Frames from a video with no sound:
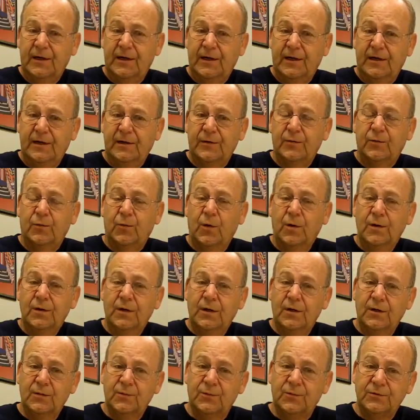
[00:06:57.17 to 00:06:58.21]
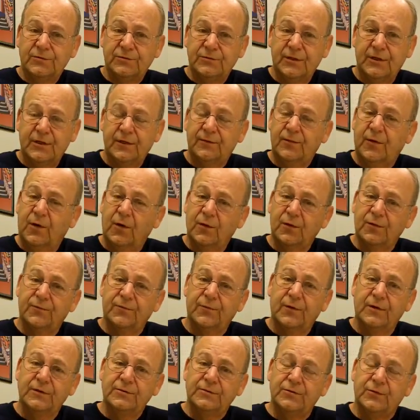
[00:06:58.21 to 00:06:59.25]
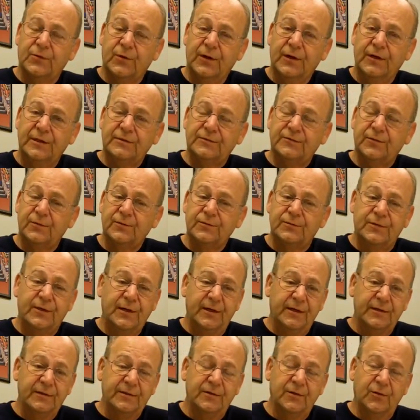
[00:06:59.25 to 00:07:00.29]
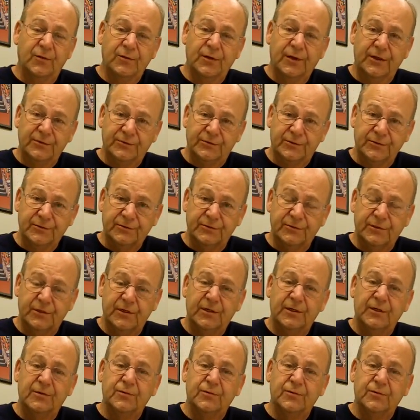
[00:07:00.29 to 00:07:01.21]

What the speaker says: 100% of all the funds raised from ticket donations